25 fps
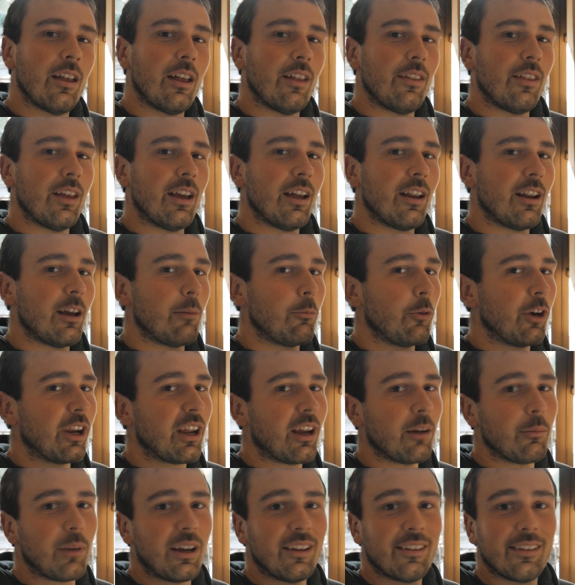that I'm
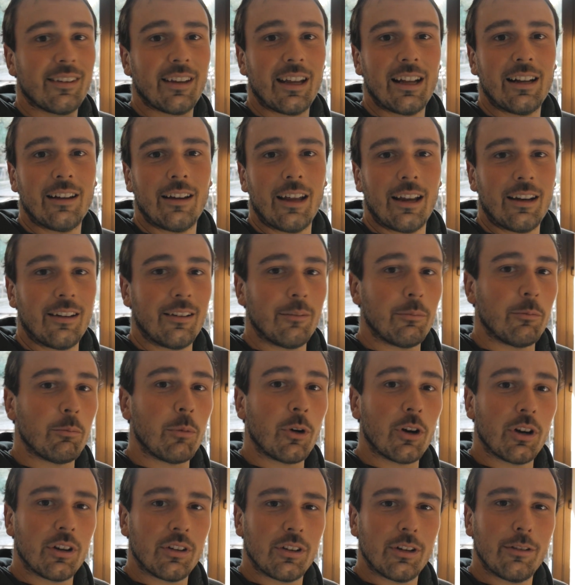rigging my sail and
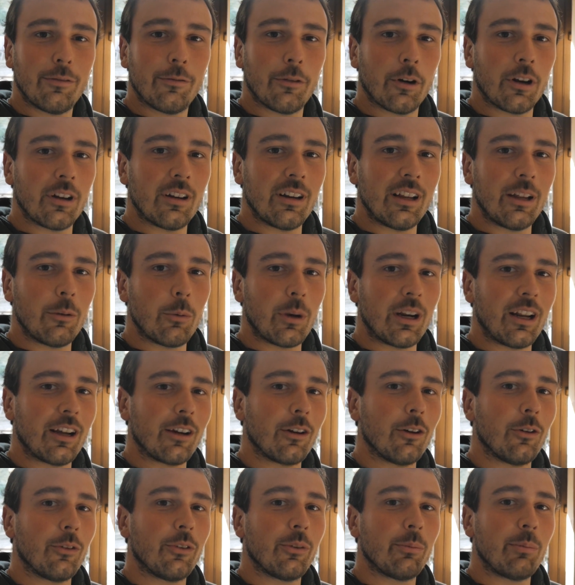board differently when I
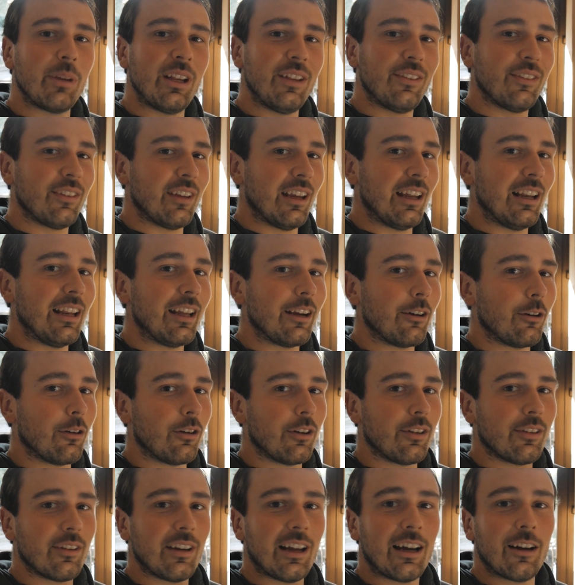go speed sailing
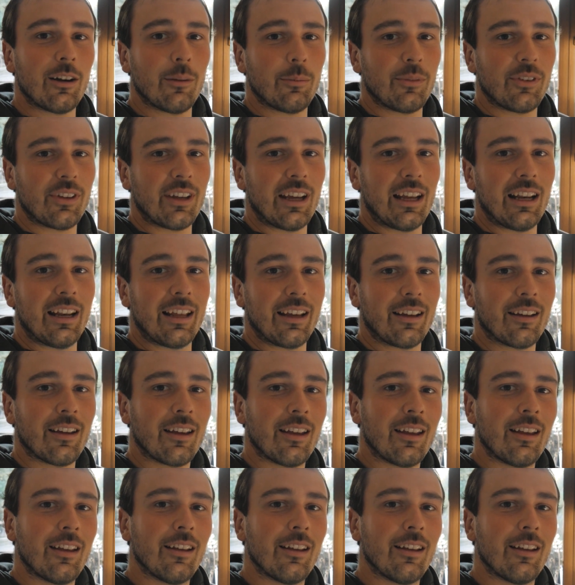or slalom sailing.